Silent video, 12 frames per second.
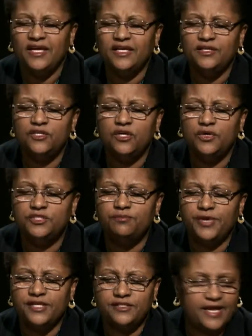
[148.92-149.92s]
You know, it's
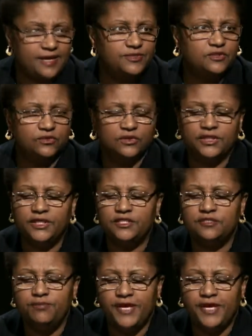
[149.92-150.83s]
based, absolutely, it's